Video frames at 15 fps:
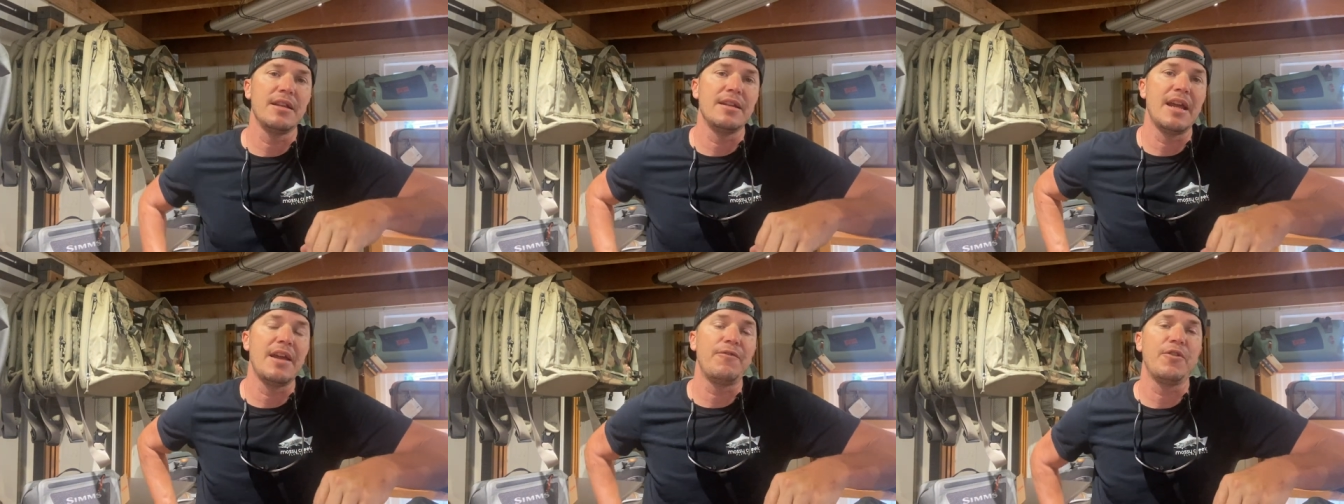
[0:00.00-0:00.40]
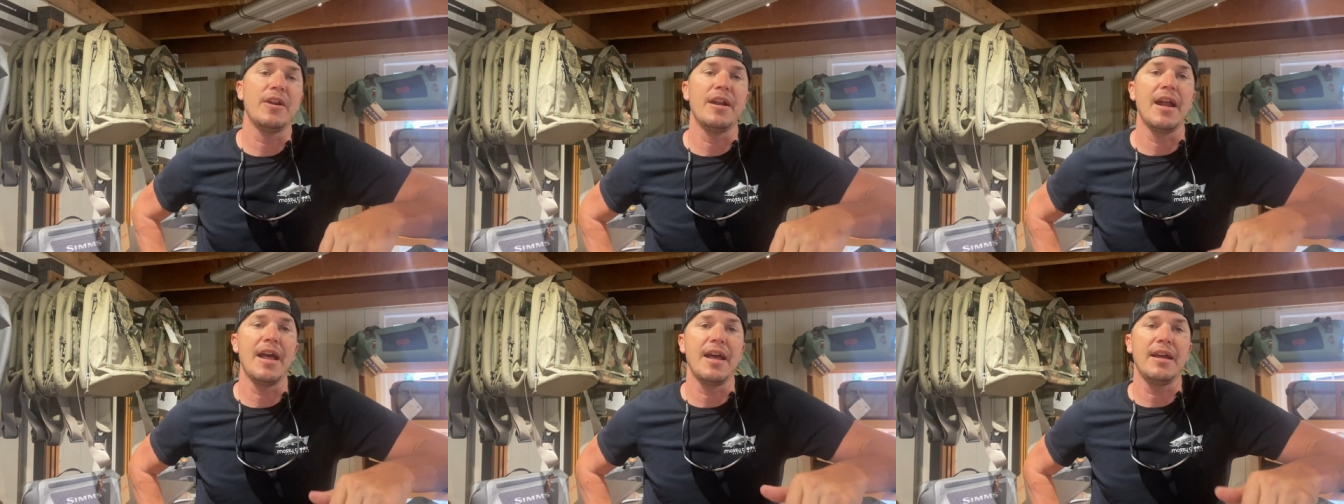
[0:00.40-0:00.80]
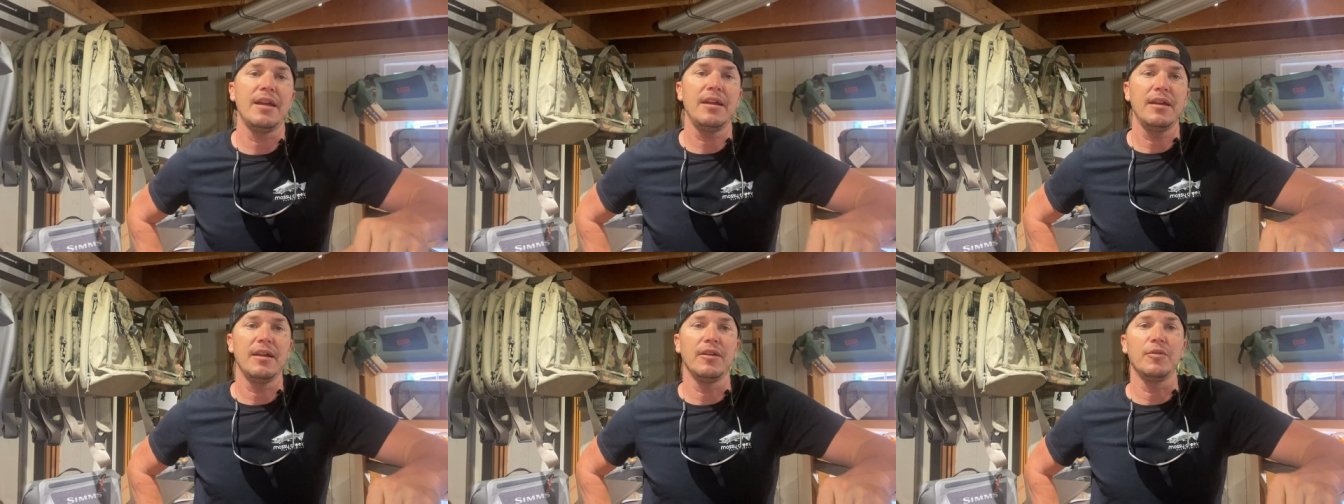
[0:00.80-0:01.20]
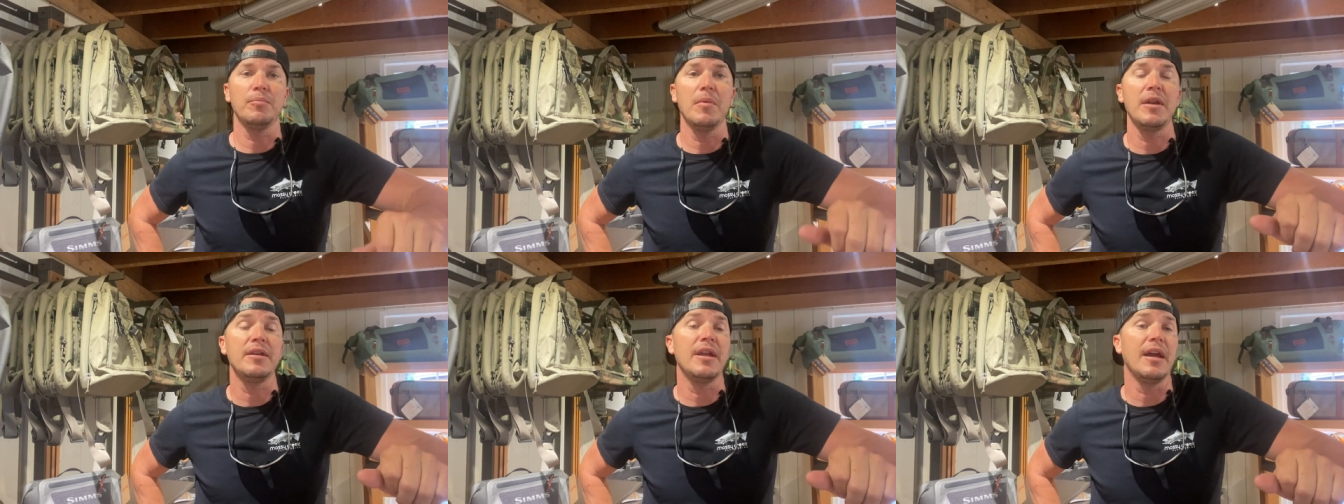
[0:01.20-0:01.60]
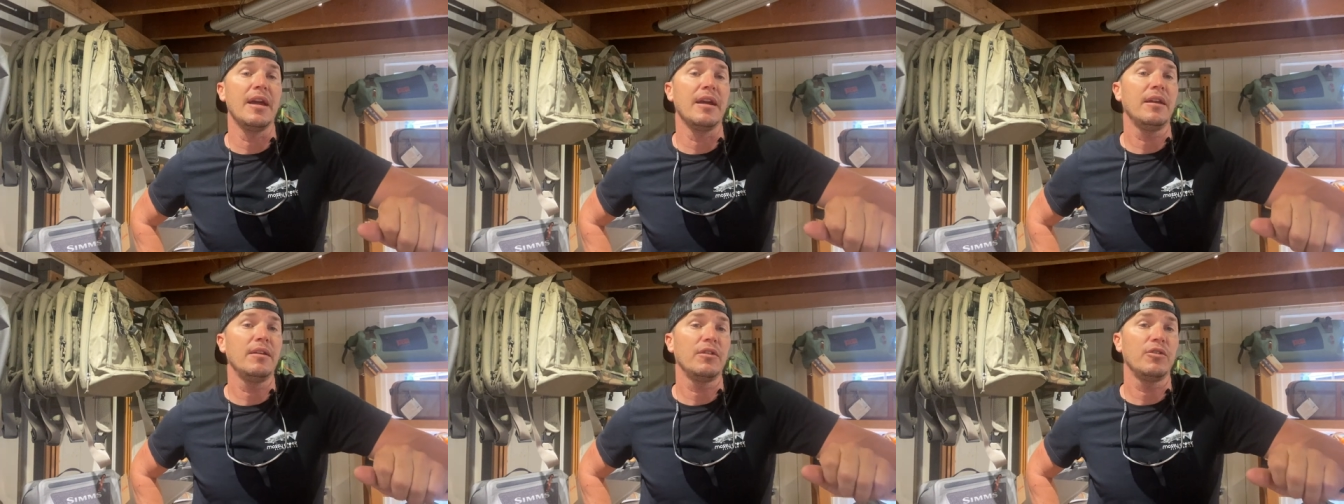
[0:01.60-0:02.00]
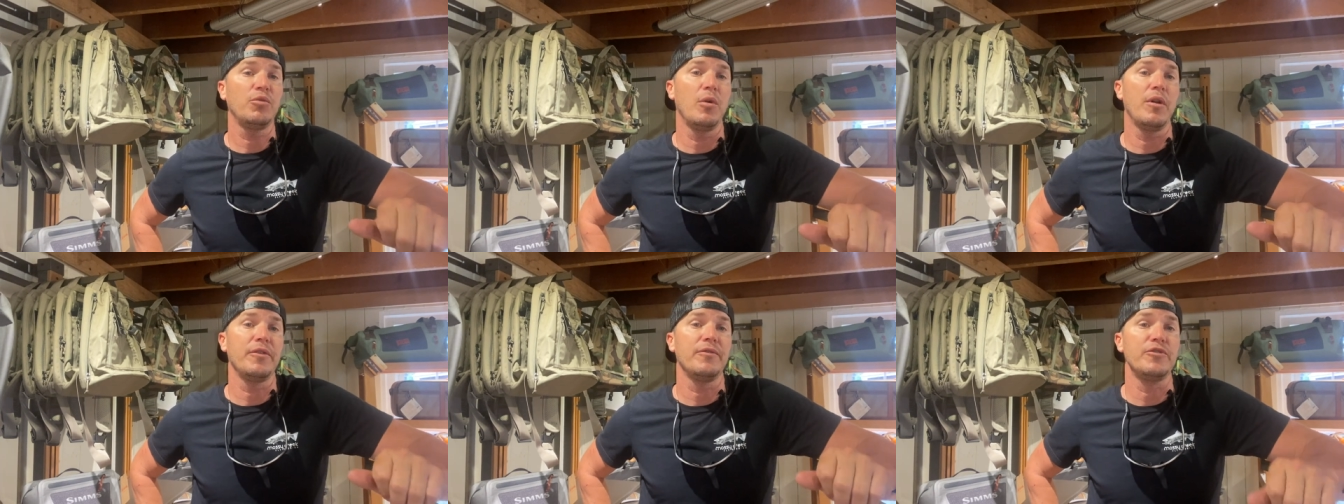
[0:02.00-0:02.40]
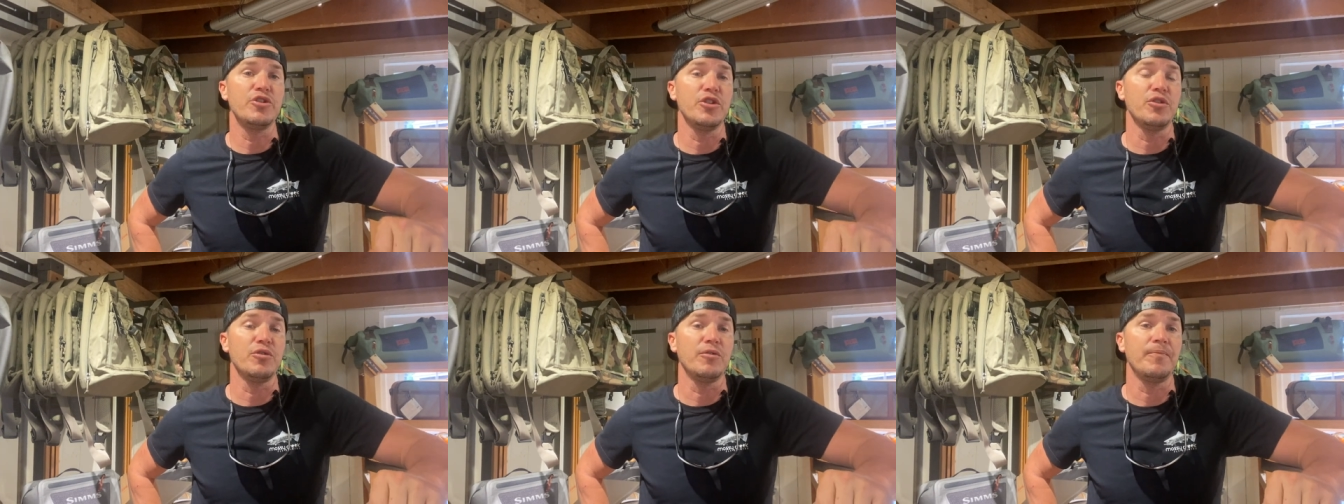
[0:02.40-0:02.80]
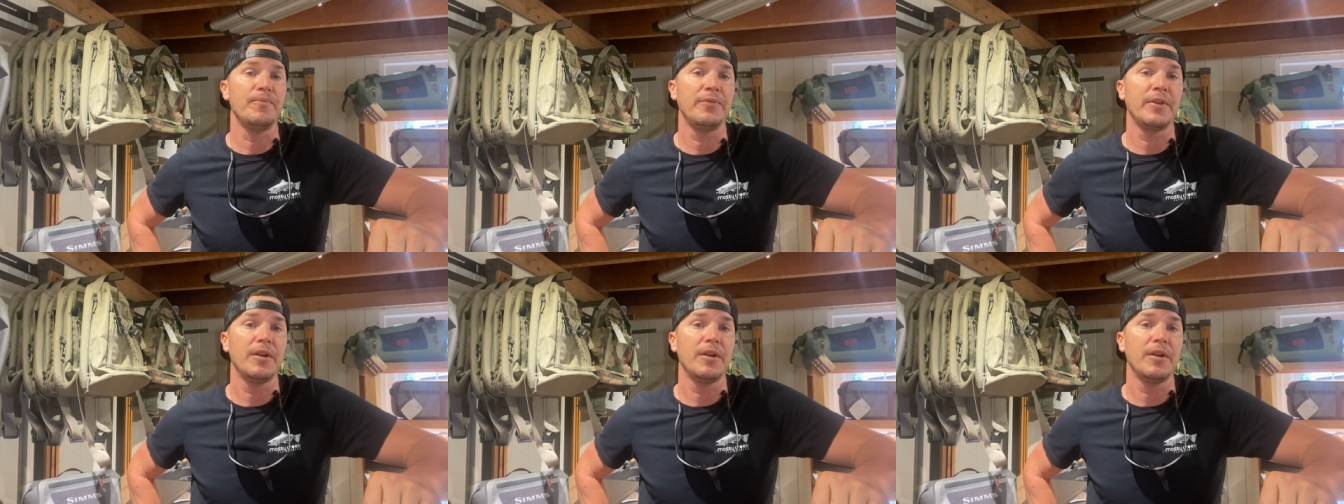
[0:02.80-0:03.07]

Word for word: The date for today is Monday, the 12th of June.